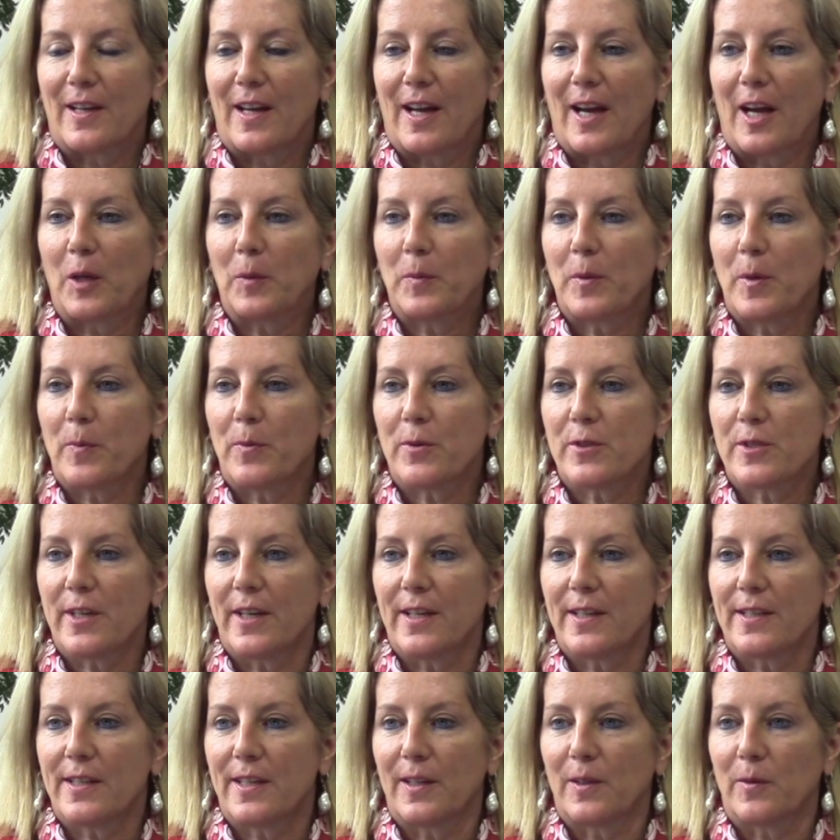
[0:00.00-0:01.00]
I'll be
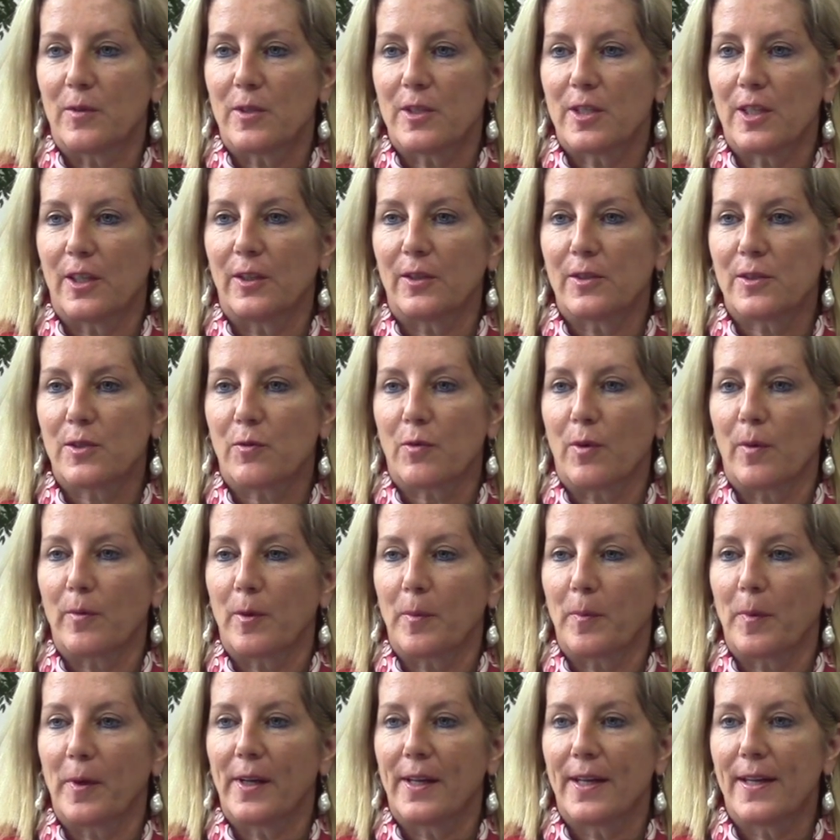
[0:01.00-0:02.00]
presenting results from
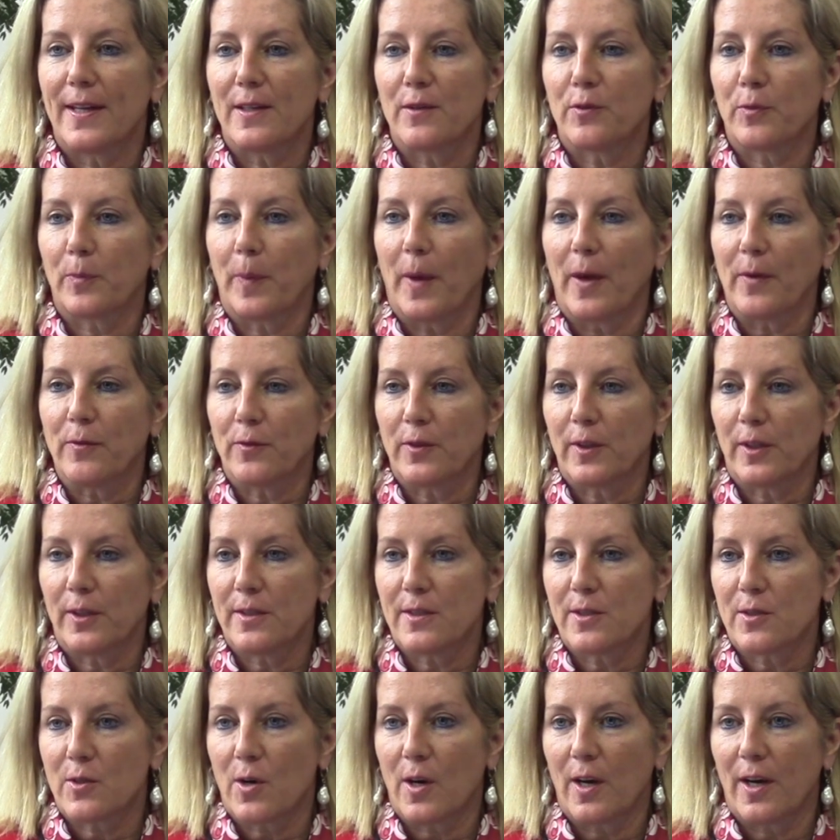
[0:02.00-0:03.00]
the BELIEVE
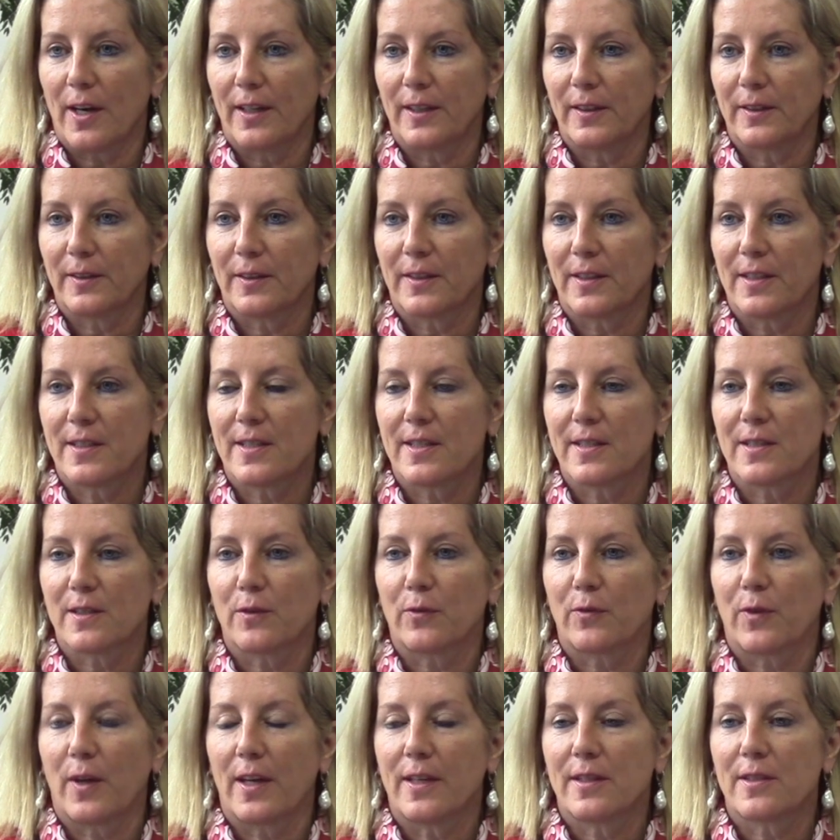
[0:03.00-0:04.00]
pemphigus trial. This is a
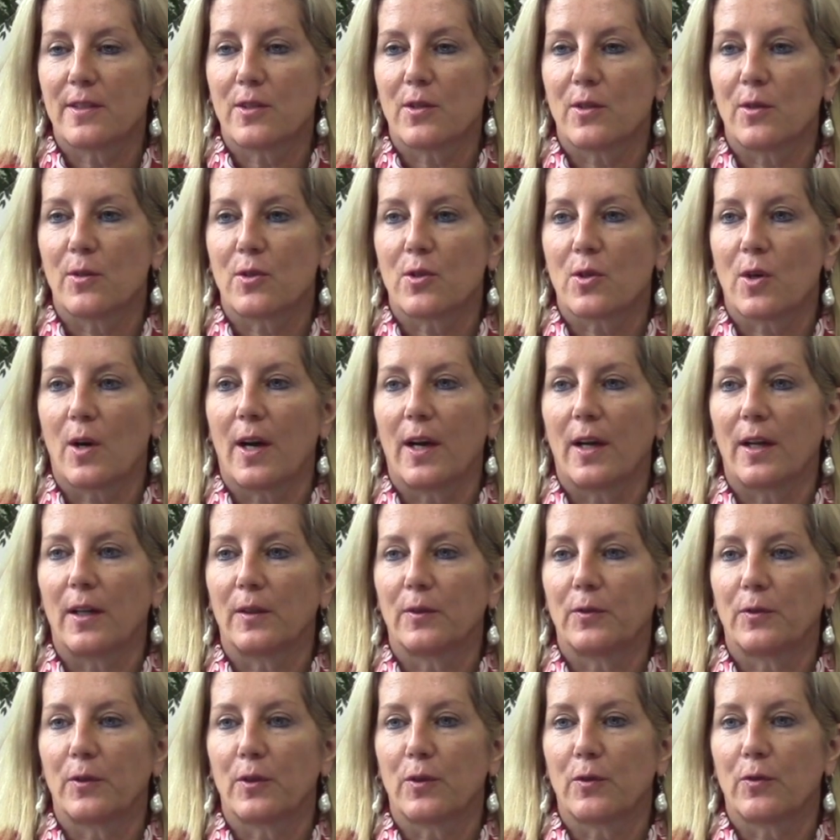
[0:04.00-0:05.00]
phase two trial
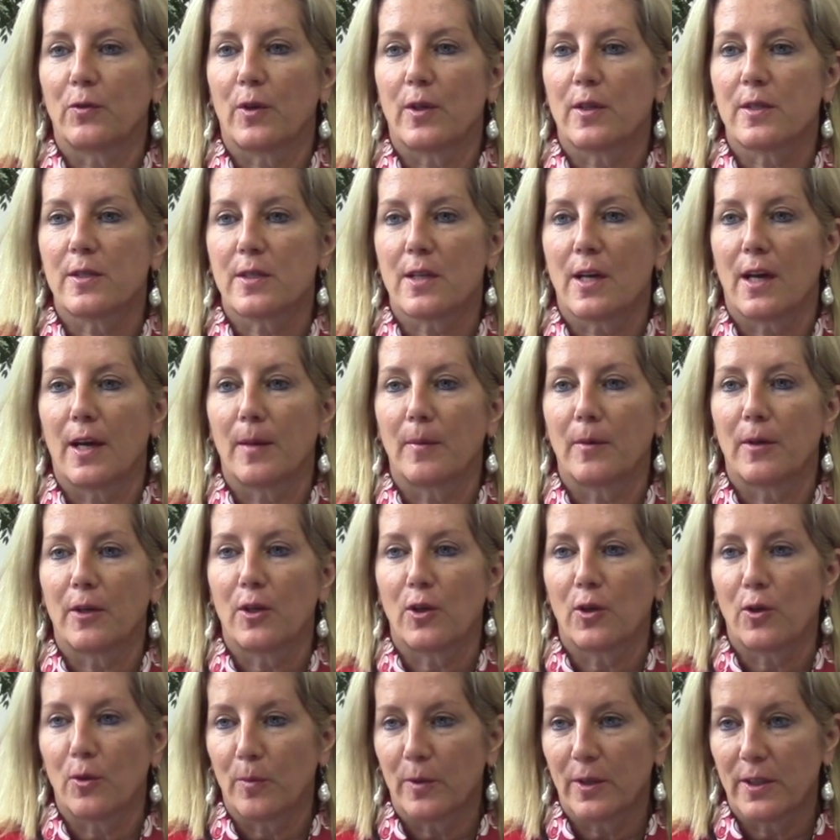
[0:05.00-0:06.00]
for the first time in
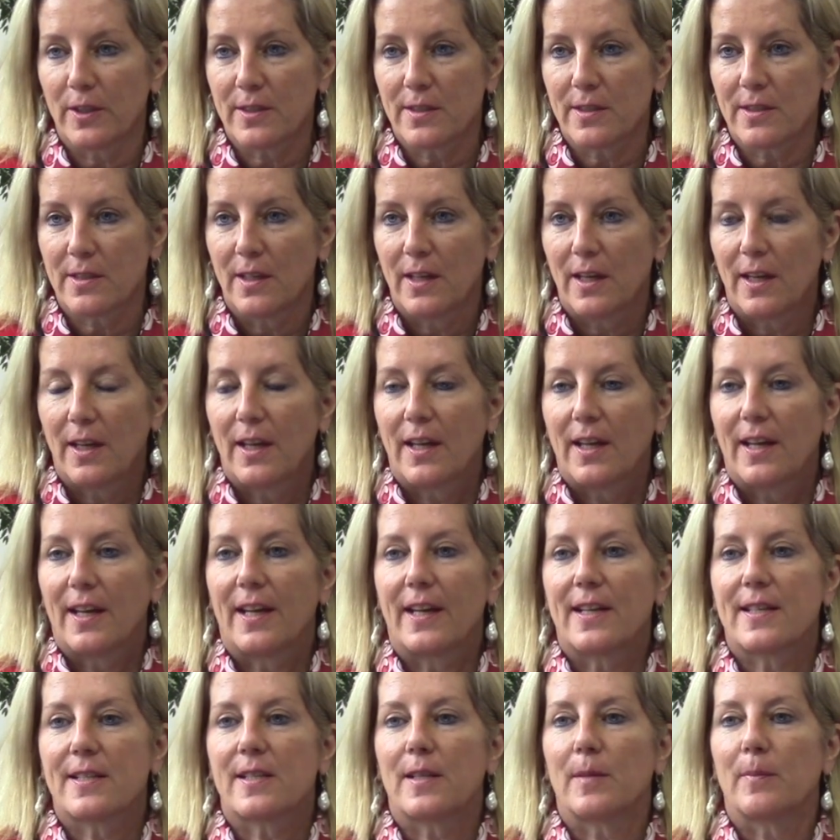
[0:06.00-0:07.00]
humans.
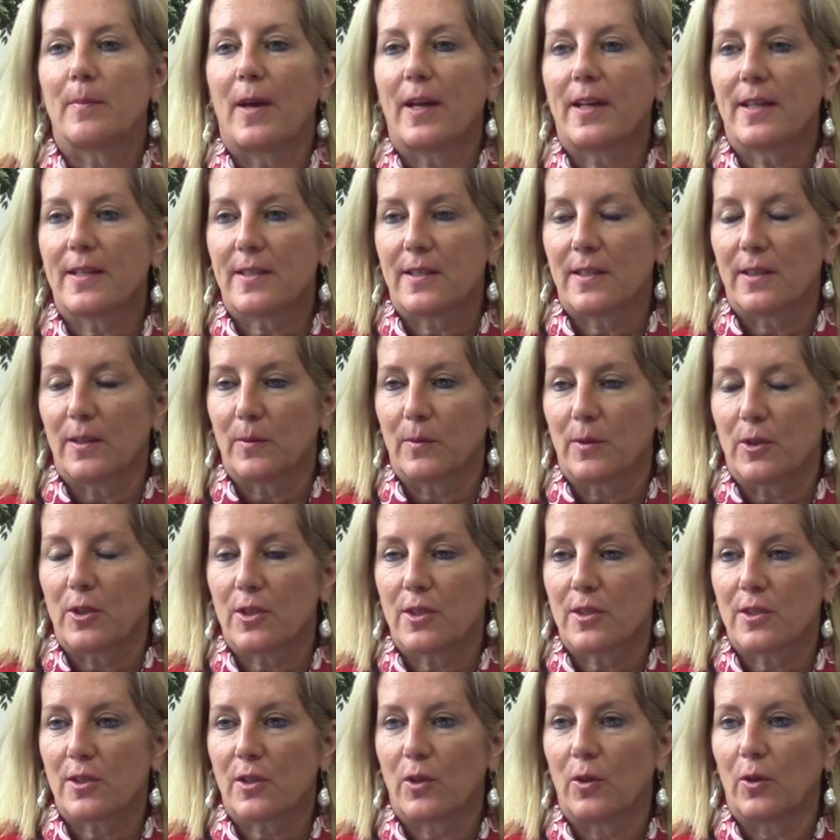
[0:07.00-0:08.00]
It's a medicine
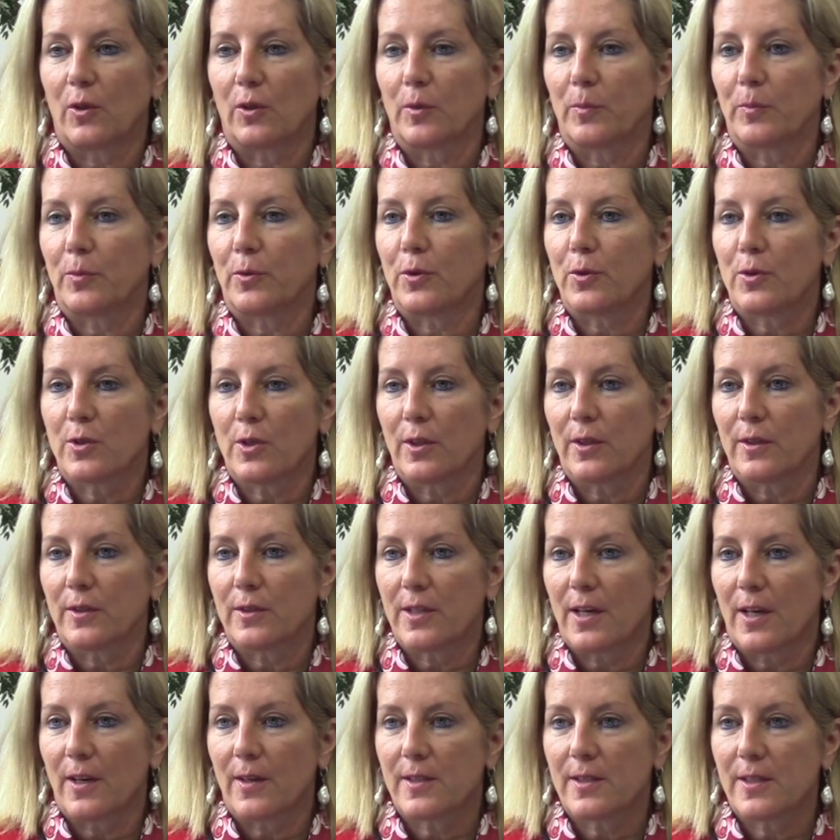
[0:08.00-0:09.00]
which is called a Bruton
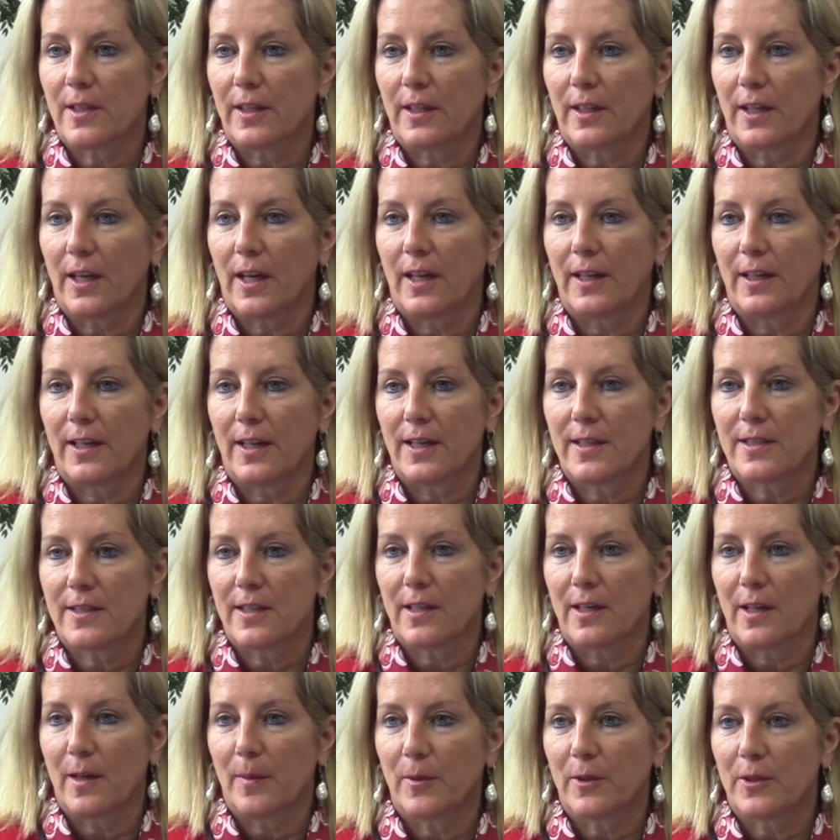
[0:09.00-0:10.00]
tyrosine kinase
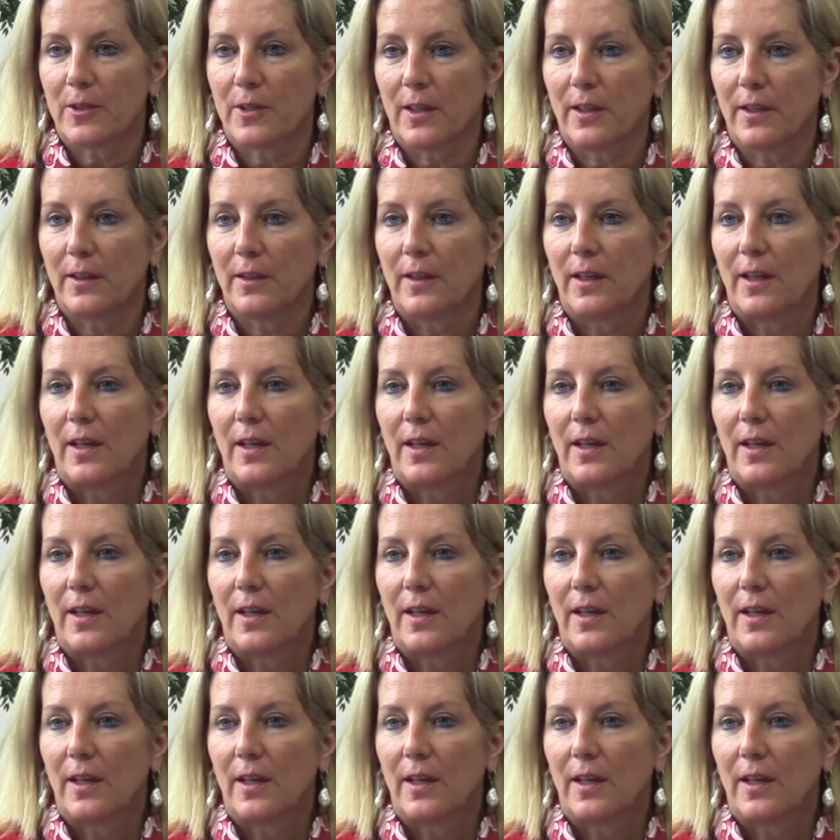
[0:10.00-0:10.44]
inhibitor,